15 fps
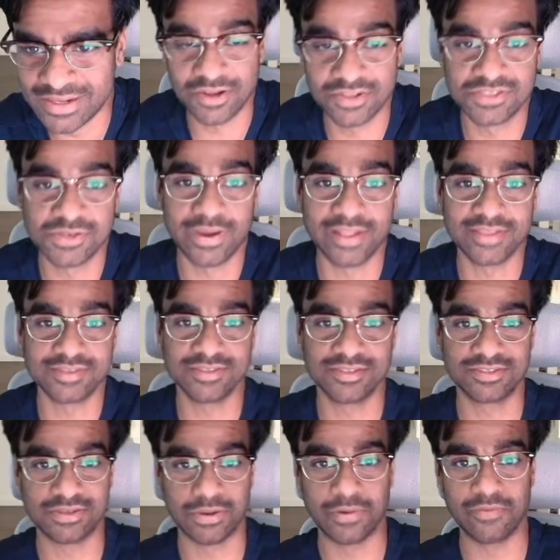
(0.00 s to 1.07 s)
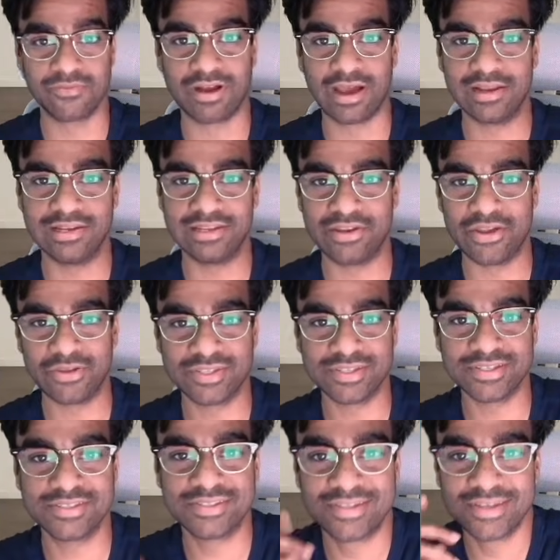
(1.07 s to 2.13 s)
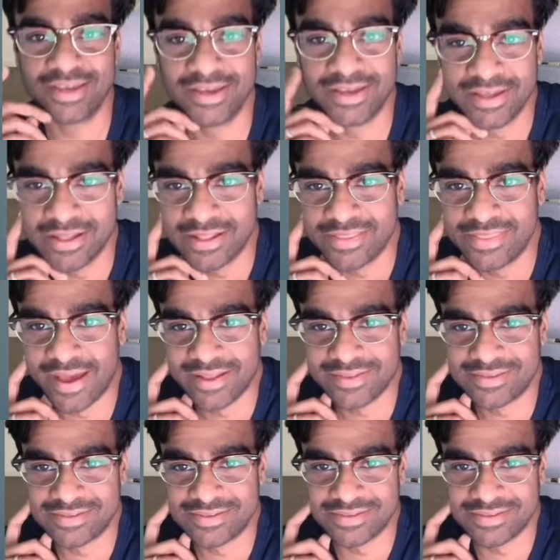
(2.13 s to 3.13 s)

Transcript: 2 answers. So it rightly noticed that